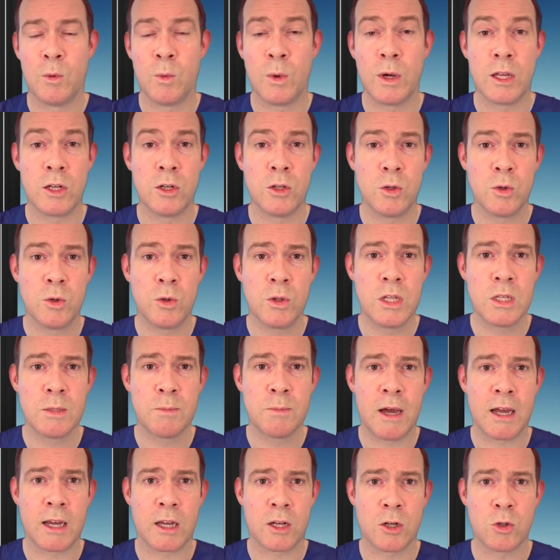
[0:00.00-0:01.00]
We can do this
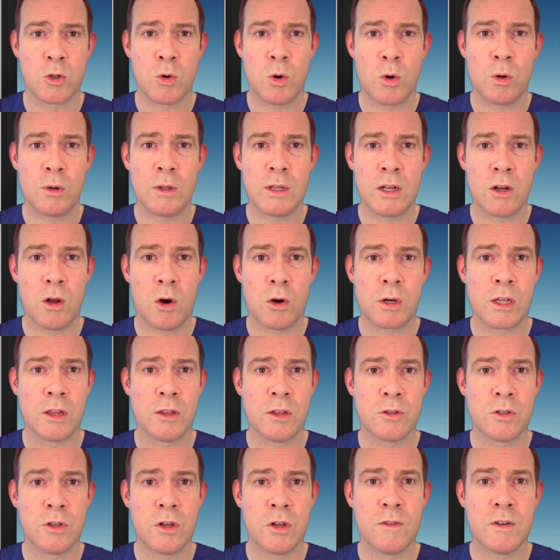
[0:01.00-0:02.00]
by controlling
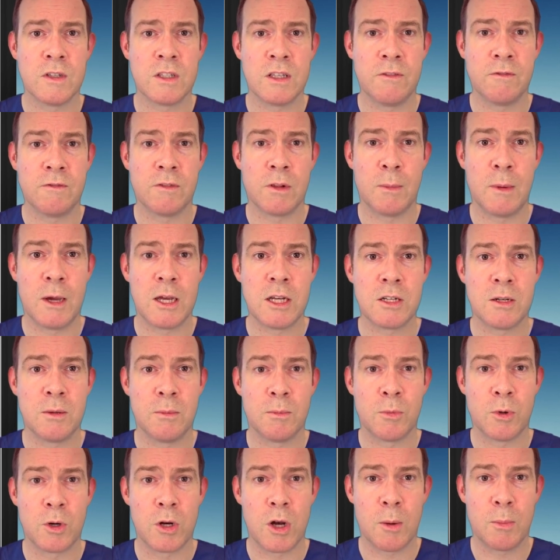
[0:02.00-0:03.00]
ocular surface
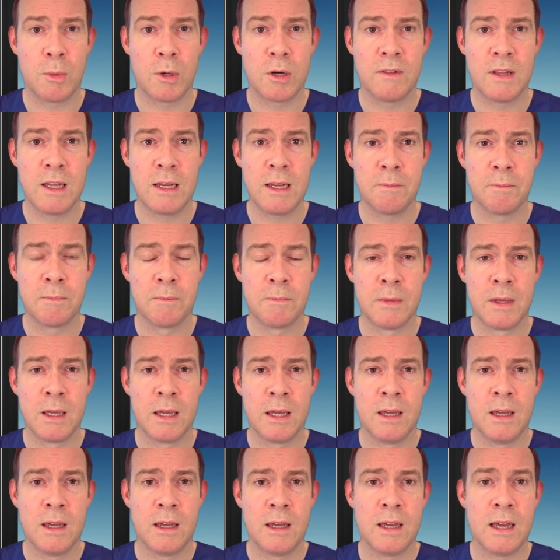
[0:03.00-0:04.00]
inflammation preoperatively.
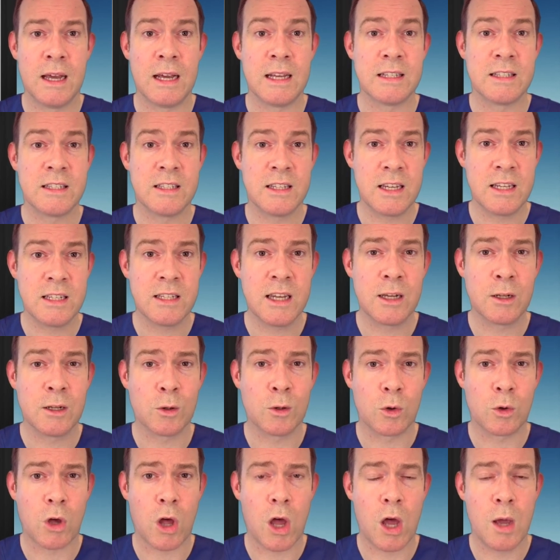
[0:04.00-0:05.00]
Ceasing
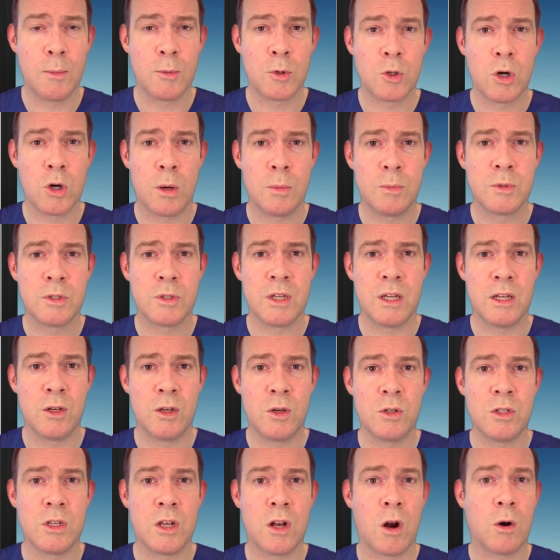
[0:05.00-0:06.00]
glaucoma drops and
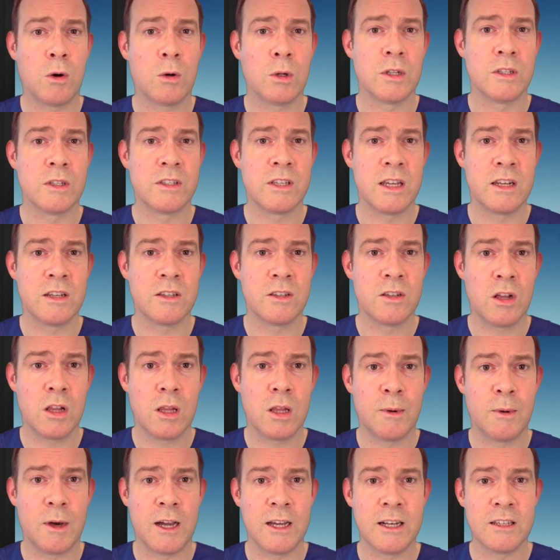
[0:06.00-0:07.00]
using oral
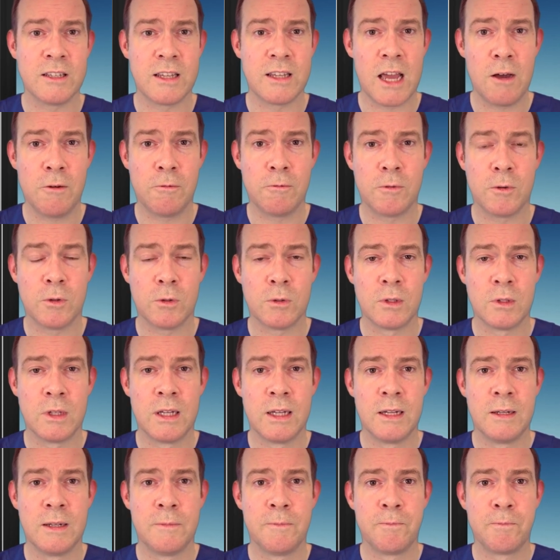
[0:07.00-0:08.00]
acetazolamide is helpful.
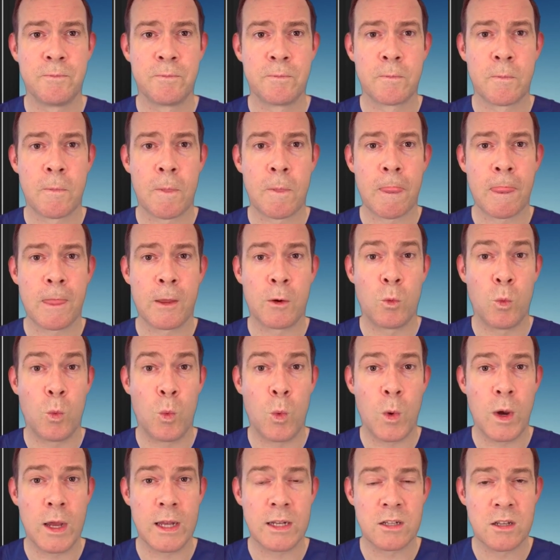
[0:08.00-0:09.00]

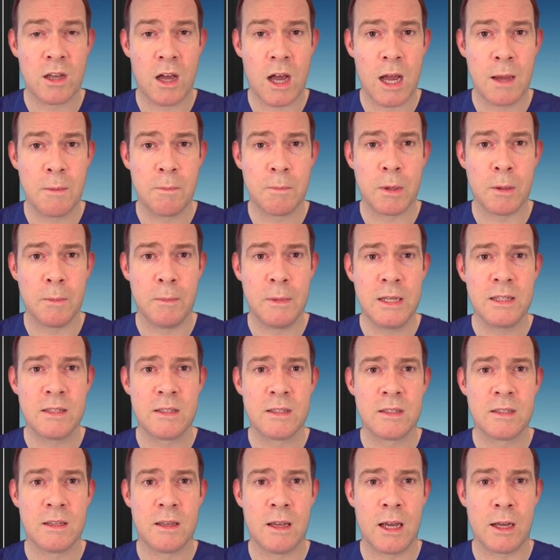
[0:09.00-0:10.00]
Where time
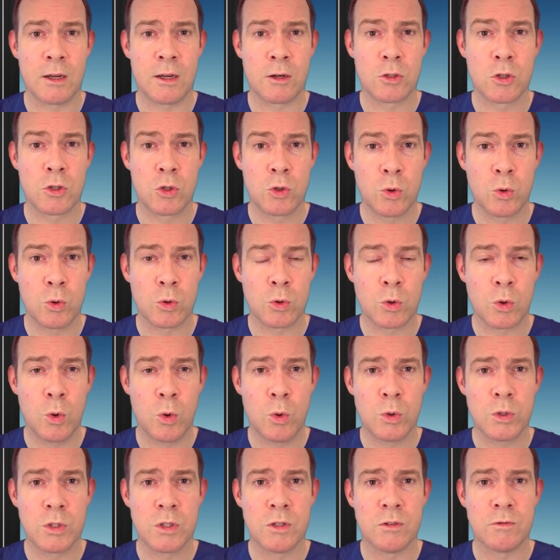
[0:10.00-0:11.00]
permits, a short
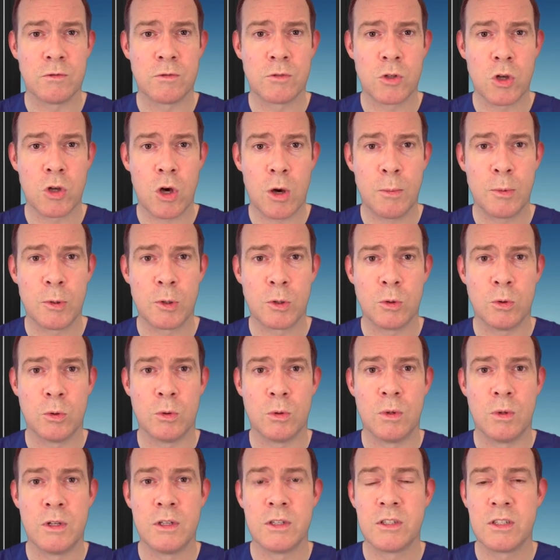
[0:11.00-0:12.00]
course of
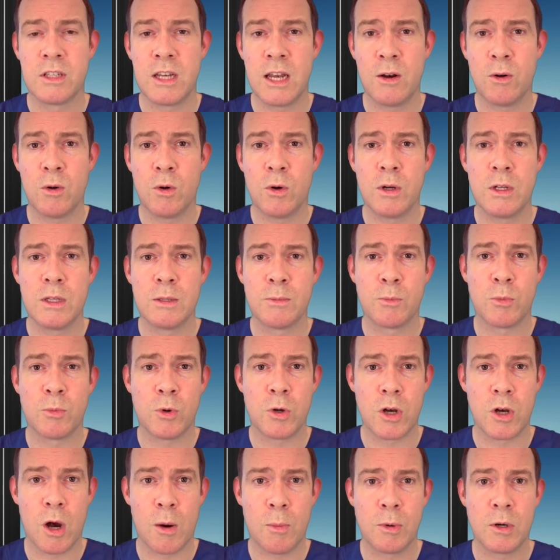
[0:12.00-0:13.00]
topical steroids
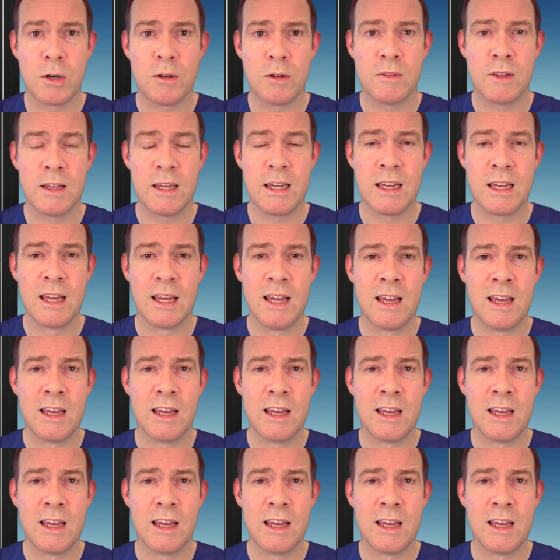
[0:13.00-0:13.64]
preoperatively